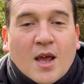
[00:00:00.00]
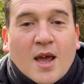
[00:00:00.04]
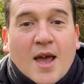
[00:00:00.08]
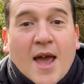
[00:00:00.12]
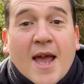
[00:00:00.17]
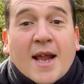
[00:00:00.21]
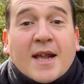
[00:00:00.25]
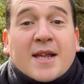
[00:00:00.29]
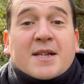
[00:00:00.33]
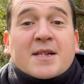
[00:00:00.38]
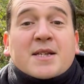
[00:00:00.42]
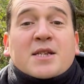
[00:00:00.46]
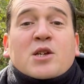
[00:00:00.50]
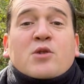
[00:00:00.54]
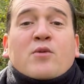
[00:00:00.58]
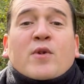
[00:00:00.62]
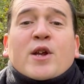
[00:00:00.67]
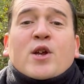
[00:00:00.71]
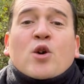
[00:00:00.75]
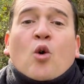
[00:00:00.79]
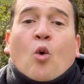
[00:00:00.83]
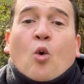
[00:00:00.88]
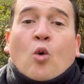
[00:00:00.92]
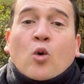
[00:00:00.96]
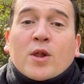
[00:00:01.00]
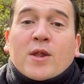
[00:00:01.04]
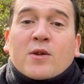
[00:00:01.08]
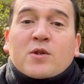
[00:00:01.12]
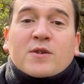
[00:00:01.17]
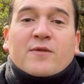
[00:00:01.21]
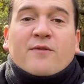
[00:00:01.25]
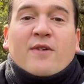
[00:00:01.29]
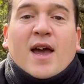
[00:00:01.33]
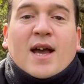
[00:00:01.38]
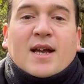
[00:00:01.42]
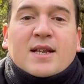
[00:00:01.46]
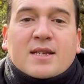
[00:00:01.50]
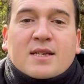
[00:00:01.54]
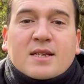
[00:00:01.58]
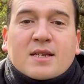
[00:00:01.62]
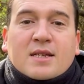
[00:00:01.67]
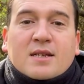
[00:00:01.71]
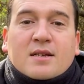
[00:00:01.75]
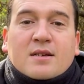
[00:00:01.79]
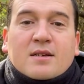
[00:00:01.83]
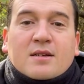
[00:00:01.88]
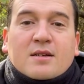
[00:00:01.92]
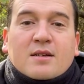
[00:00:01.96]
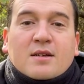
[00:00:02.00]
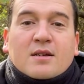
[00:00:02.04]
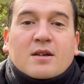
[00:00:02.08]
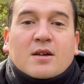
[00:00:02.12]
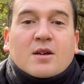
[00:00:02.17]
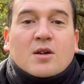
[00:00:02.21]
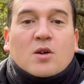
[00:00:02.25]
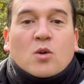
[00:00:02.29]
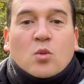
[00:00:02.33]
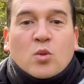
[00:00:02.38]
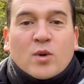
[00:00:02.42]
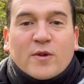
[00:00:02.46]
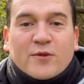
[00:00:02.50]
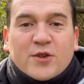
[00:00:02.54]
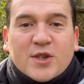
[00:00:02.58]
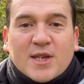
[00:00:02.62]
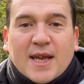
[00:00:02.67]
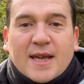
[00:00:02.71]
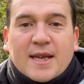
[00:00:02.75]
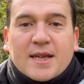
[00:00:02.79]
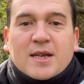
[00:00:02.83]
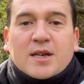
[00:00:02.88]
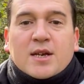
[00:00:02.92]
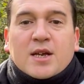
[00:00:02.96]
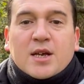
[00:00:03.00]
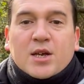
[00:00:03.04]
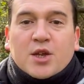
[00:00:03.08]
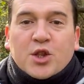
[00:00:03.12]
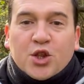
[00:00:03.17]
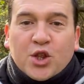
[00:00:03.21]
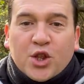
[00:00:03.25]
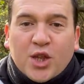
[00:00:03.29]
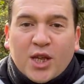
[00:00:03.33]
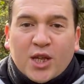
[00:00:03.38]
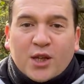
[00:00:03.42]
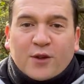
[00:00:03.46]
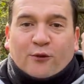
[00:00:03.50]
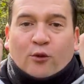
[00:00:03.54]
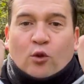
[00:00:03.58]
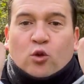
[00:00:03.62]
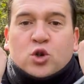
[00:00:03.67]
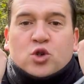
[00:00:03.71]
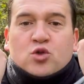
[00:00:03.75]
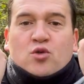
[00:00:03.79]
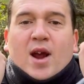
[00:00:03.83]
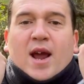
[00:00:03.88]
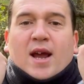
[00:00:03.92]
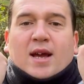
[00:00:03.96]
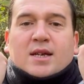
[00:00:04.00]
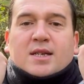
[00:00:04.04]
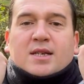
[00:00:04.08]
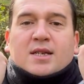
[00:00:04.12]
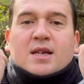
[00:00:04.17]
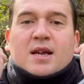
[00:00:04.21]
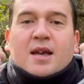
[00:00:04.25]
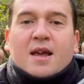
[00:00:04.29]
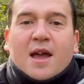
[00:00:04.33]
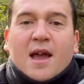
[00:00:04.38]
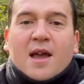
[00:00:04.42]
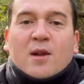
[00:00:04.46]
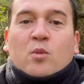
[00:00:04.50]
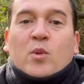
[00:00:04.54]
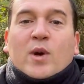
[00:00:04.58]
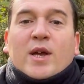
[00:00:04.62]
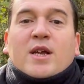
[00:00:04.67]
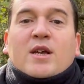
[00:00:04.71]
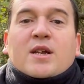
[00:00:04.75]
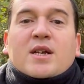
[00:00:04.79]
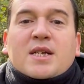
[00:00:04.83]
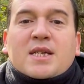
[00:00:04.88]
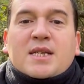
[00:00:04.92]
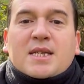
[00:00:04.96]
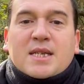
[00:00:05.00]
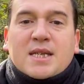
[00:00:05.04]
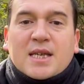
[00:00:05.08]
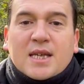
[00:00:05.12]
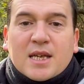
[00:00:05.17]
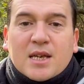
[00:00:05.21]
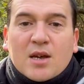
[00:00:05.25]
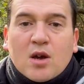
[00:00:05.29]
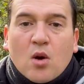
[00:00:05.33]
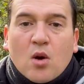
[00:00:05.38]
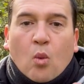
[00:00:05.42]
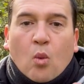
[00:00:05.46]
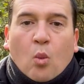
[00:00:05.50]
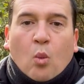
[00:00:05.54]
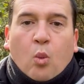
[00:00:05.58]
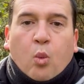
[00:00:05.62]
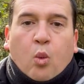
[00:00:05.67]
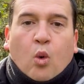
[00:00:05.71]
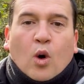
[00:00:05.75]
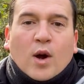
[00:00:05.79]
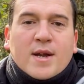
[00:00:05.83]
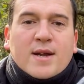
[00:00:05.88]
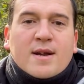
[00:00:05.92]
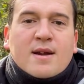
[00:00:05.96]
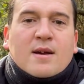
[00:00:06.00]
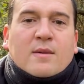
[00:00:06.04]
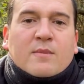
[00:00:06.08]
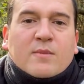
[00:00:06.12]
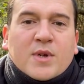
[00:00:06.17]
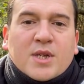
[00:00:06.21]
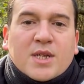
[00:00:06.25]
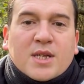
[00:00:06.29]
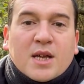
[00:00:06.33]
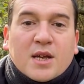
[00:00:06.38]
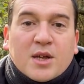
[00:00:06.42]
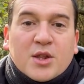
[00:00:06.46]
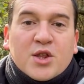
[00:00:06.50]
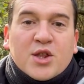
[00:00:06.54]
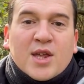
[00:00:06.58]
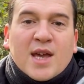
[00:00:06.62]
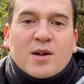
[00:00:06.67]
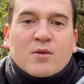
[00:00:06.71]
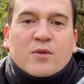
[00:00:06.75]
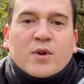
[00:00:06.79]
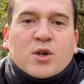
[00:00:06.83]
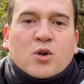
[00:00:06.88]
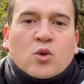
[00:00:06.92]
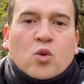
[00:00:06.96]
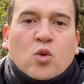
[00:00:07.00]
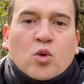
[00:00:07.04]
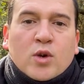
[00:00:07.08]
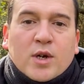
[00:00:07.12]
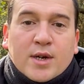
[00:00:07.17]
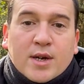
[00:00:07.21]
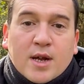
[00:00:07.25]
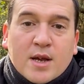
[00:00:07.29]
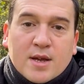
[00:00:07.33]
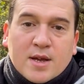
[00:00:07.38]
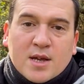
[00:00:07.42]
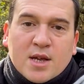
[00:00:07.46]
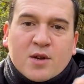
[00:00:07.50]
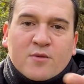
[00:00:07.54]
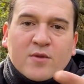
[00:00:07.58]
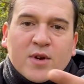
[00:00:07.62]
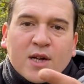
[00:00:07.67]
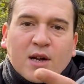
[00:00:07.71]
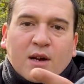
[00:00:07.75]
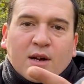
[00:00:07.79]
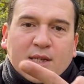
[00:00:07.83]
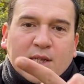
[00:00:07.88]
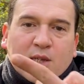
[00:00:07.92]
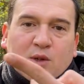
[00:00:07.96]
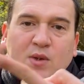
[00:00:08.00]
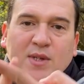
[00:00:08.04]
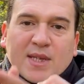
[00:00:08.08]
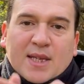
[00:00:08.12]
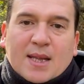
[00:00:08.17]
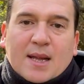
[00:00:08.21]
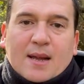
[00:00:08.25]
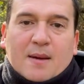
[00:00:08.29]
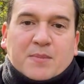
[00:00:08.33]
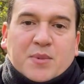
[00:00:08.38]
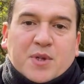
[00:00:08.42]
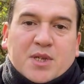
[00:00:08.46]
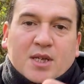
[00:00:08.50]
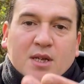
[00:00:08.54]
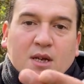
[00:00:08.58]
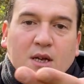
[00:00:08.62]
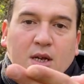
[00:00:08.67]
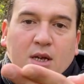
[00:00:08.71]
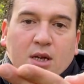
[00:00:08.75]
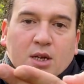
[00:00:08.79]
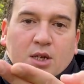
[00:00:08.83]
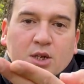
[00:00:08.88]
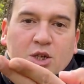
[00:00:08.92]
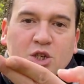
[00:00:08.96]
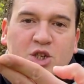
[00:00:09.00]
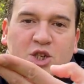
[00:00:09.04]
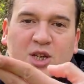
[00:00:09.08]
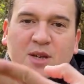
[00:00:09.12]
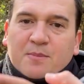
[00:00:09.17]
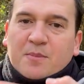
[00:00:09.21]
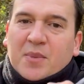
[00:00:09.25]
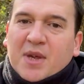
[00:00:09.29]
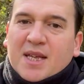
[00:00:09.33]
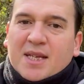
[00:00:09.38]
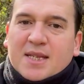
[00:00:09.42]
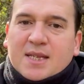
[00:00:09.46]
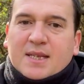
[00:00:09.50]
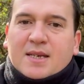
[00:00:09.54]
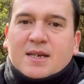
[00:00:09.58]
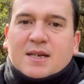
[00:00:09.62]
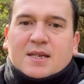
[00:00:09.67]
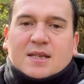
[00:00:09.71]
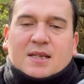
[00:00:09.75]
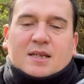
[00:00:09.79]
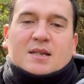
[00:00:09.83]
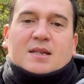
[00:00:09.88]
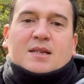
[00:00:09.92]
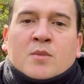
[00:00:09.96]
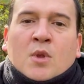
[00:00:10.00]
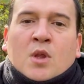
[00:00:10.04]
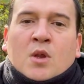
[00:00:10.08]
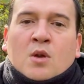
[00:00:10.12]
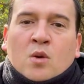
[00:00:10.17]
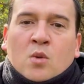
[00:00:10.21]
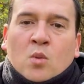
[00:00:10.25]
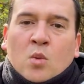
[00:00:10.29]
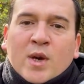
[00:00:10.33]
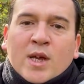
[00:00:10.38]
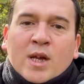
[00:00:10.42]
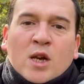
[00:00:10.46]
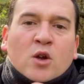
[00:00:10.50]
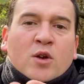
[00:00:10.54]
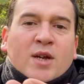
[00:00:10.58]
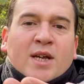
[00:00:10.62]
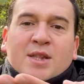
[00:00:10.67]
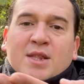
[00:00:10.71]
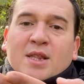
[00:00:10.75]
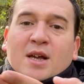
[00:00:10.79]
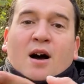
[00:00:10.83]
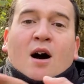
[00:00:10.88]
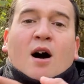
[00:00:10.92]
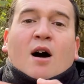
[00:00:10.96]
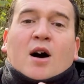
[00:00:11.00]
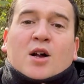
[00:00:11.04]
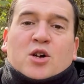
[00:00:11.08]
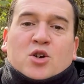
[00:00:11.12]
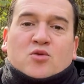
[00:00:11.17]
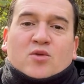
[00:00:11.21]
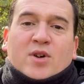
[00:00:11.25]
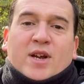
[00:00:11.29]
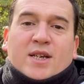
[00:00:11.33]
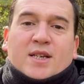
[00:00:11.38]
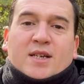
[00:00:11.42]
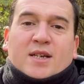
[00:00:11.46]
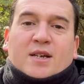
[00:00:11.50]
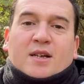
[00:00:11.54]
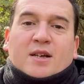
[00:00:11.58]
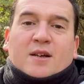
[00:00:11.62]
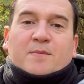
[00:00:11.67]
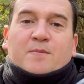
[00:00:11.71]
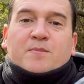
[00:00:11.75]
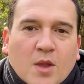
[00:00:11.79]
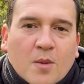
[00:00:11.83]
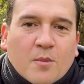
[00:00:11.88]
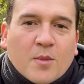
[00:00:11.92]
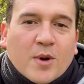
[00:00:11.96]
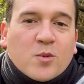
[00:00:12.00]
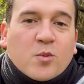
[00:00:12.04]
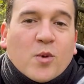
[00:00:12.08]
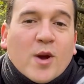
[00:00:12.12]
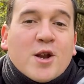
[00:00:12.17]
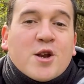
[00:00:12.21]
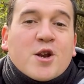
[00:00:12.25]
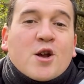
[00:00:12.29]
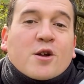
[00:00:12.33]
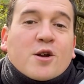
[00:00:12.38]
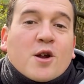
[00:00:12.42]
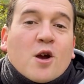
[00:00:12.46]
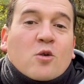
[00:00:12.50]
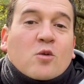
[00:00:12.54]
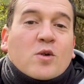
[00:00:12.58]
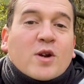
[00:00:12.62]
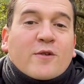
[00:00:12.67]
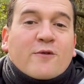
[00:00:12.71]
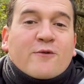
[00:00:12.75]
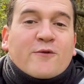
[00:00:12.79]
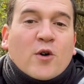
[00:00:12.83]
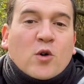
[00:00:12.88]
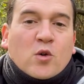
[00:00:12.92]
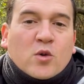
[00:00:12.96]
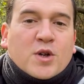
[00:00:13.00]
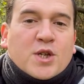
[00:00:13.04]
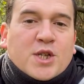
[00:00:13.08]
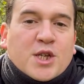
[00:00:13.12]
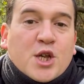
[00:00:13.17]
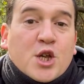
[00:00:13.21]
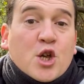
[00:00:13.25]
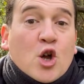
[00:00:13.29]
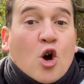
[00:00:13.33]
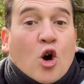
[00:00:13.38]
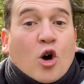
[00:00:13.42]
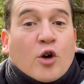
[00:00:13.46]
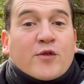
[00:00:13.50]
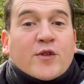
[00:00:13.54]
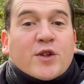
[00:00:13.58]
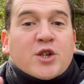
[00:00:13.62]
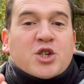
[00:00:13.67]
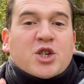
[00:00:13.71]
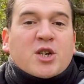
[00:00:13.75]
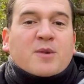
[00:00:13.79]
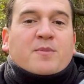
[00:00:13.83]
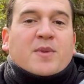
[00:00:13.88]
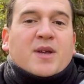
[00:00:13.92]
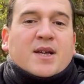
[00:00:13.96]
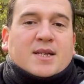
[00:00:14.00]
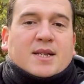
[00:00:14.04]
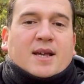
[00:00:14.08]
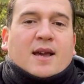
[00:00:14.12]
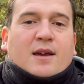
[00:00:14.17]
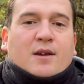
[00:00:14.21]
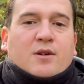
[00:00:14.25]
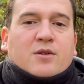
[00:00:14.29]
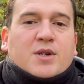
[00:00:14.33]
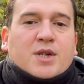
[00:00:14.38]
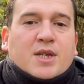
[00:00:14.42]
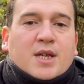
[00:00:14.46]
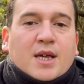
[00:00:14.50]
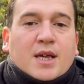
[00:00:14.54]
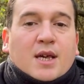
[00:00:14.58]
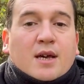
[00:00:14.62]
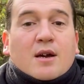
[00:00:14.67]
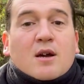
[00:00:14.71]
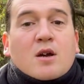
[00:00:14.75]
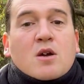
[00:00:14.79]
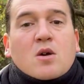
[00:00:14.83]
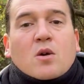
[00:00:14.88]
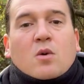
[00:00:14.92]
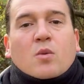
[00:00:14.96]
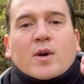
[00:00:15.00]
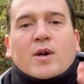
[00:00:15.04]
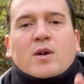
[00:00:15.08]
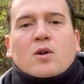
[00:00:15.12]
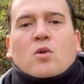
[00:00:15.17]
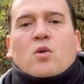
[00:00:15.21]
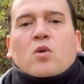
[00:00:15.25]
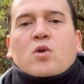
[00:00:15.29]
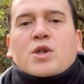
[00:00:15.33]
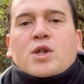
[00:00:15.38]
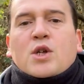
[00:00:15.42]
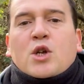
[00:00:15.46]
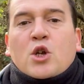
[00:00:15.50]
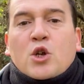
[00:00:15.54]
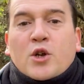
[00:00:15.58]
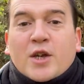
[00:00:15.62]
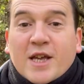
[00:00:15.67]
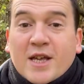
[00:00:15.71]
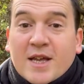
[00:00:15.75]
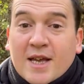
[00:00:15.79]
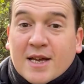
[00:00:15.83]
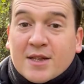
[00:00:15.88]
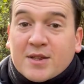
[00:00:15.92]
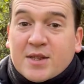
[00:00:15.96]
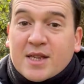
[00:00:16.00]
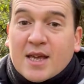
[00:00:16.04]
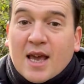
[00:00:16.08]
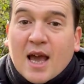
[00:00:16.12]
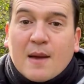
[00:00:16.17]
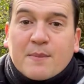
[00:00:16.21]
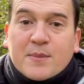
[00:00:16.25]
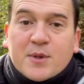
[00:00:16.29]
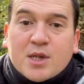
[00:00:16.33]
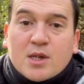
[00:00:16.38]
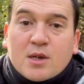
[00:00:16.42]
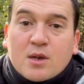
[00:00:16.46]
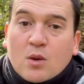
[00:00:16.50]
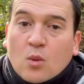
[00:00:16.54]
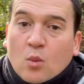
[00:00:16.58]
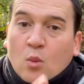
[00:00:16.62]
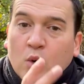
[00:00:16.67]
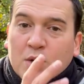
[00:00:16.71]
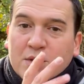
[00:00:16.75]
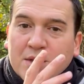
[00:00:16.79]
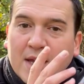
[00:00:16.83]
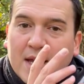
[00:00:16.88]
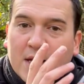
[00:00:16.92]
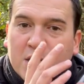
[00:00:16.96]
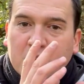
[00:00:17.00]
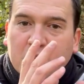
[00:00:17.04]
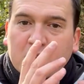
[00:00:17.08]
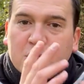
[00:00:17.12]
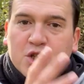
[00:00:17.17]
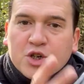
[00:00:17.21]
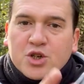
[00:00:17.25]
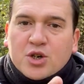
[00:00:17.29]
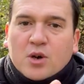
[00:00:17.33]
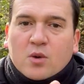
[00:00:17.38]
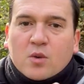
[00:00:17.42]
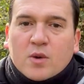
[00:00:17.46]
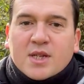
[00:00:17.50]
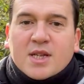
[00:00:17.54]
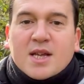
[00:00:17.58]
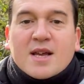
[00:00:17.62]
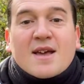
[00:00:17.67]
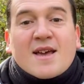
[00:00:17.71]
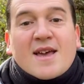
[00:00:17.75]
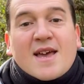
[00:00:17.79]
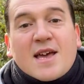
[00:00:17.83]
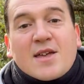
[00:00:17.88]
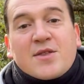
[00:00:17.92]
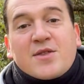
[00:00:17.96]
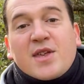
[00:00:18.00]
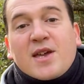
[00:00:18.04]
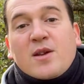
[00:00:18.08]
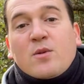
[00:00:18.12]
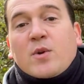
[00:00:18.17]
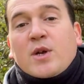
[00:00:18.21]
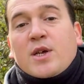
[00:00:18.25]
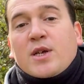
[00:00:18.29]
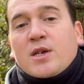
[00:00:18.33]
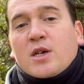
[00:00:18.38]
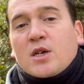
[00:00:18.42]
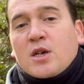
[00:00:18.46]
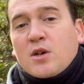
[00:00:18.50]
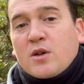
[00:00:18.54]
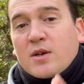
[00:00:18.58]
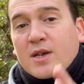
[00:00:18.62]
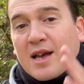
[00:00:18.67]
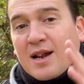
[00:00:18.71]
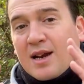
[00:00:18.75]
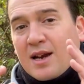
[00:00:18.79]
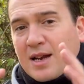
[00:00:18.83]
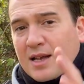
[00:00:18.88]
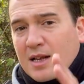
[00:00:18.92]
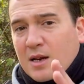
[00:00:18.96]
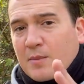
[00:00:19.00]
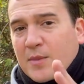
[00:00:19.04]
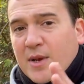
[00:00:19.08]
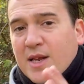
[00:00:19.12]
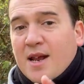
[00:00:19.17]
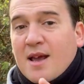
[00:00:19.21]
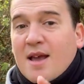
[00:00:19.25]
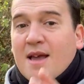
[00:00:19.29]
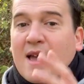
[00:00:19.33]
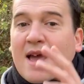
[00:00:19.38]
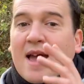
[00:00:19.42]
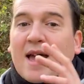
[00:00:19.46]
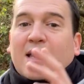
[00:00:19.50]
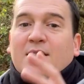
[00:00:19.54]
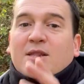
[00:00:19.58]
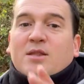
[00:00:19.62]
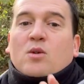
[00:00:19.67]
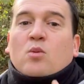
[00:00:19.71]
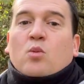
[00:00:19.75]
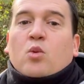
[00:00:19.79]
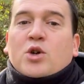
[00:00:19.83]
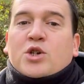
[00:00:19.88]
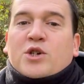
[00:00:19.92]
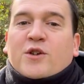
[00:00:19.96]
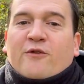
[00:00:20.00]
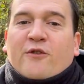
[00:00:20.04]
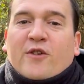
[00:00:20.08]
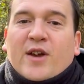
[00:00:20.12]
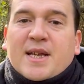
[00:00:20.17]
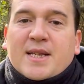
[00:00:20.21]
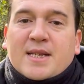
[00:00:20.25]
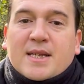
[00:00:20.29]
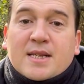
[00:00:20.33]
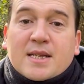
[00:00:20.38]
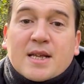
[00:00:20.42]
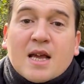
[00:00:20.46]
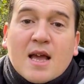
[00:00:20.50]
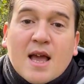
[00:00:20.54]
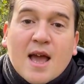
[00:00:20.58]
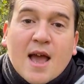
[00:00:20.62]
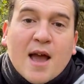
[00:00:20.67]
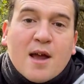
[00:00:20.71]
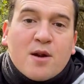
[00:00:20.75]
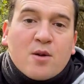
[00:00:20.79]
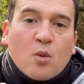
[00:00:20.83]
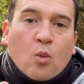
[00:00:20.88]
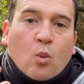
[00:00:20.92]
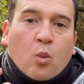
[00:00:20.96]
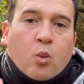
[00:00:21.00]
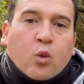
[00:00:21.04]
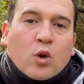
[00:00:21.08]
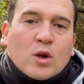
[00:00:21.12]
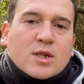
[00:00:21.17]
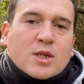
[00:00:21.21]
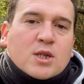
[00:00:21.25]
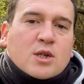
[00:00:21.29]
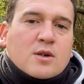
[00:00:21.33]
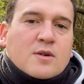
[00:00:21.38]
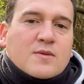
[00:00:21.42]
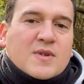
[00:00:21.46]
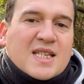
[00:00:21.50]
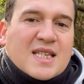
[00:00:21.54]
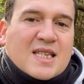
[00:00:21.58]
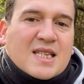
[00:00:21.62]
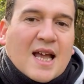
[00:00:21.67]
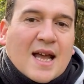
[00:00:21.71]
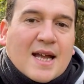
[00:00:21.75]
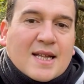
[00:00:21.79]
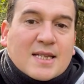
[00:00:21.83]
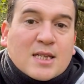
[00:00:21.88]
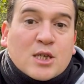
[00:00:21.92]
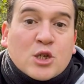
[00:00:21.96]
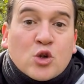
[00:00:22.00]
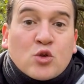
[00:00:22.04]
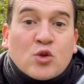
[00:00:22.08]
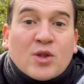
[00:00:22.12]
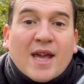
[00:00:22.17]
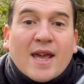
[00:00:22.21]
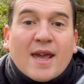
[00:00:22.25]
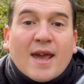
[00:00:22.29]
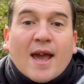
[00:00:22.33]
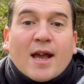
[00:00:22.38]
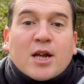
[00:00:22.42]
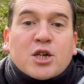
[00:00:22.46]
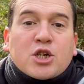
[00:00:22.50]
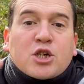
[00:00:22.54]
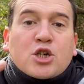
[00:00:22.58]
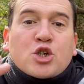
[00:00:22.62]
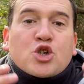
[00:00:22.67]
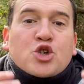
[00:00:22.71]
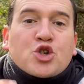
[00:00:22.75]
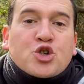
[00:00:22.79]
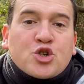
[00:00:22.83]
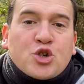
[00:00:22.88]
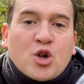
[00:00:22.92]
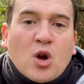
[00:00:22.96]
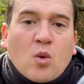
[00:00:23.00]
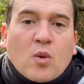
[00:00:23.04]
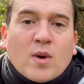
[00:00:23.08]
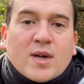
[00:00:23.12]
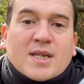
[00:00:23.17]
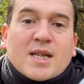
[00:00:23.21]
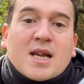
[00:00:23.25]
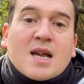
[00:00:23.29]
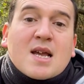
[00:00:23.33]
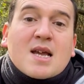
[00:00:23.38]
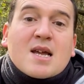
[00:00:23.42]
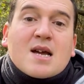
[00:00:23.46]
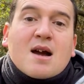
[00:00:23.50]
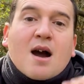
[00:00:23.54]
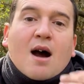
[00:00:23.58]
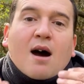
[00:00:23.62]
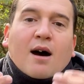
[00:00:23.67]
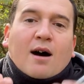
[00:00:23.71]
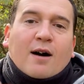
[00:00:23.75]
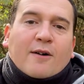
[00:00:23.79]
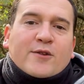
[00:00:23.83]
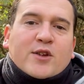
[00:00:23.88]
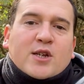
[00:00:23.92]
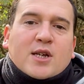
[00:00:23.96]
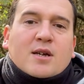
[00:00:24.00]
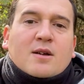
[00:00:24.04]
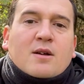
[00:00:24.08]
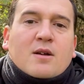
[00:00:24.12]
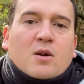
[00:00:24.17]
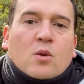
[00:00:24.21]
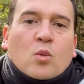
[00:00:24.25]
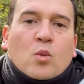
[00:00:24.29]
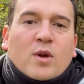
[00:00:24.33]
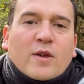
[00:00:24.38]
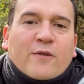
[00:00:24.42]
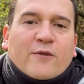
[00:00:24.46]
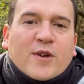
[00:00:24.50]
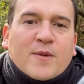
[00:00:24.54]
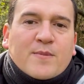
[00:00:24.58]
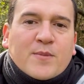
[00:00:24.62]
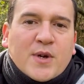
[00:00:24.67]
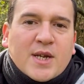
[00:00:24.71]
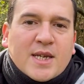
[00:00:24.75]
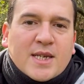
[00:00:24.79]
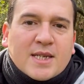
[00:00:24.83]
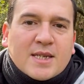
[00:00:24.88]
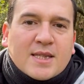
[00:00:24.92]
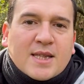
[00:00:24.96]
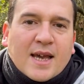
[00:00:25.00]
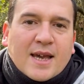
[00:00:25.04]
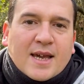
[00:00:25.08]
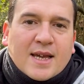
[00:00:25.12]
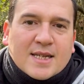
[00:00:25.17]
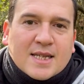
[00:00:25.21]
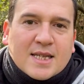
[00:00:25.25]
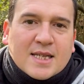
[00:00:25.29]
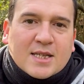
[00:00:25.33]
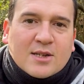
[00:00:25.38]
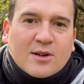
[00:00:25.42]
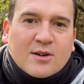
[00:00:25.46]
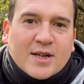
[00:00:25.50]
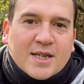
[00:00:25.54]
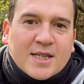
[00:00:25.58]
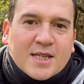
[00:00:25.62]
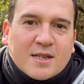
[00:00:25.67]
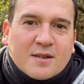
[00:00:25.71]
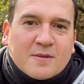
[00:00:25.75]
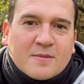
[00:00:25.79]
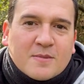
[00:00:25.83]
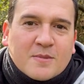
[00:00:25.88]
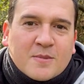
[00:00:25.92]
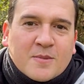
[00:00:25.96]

And considering all those factors, we've taken these four trackers and we're going to see what numbers they recorded in regards to steps, GPS distance. We look at the heart rate, but we're not only focusing on the GPS accuracy here, we're also looking at the apps, what they actually show us, and then we're going to look a little bit at the watch faces and what sort of stats do they actually show us after we've completed the exercise.